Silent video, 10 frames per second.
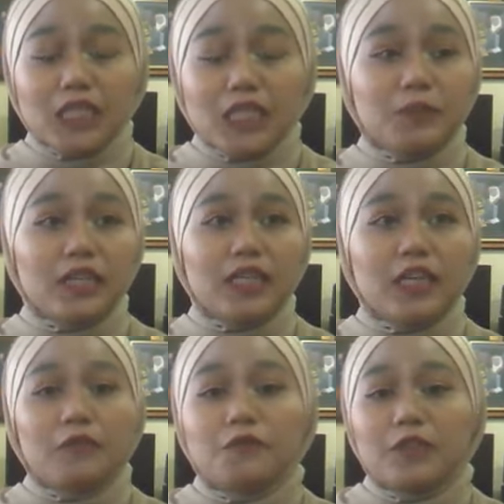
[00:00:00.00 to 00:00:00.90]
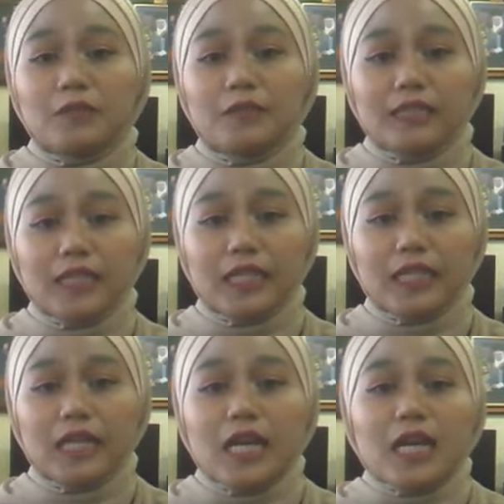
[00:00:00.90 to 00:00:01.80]
speaking
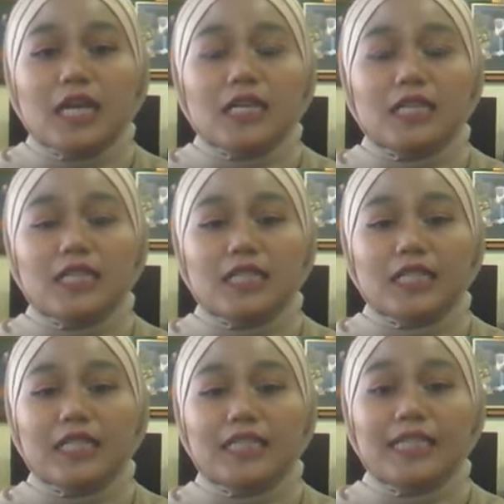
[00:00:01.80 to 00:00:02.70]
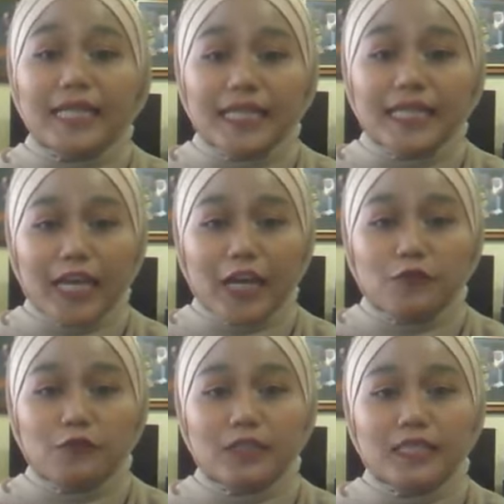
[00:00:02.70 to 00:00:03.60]
verbally in daily
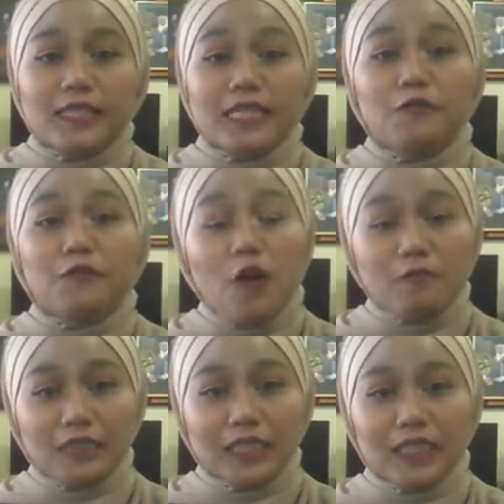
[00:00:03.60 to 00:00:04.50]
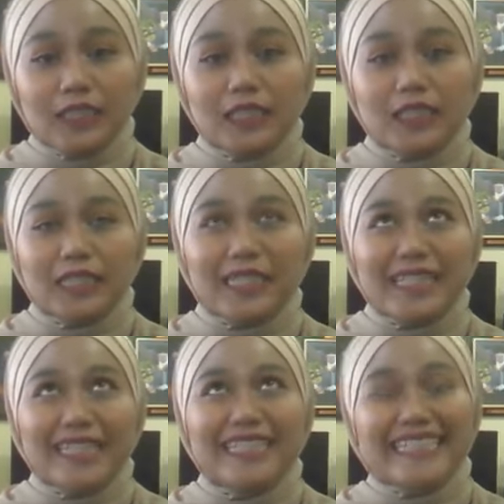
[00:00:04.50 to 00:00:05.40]
life, which is informal,
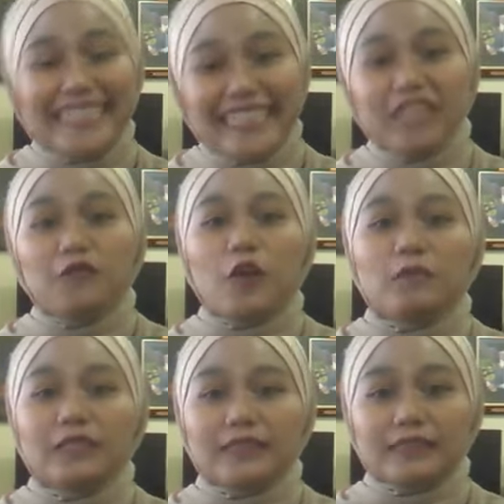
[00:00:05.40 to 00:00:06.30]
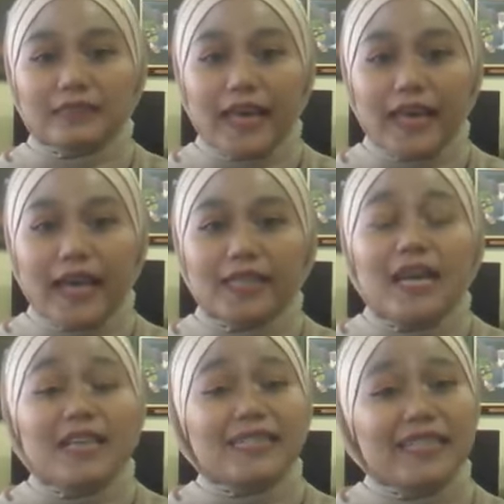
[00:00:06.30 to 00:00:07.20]
in informal context,
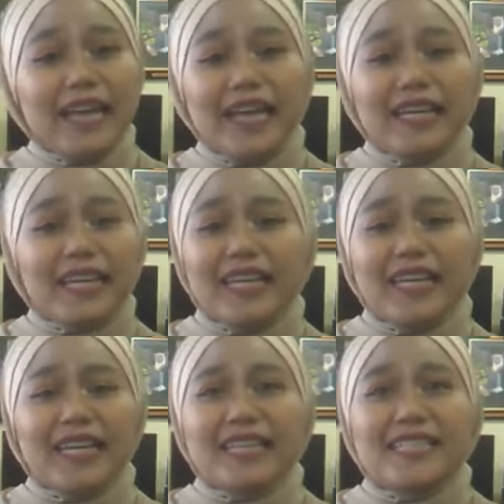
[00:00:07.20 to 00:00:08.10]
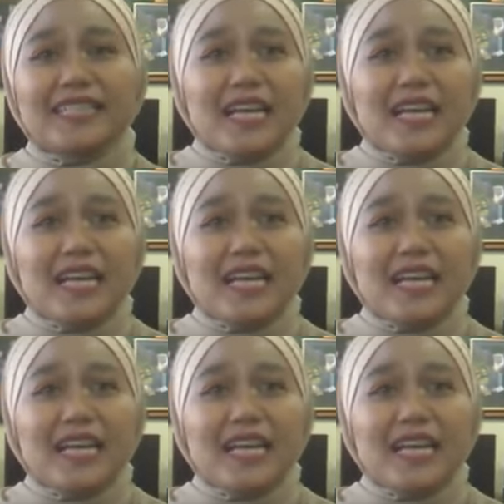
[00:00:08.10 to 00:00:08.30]
slang is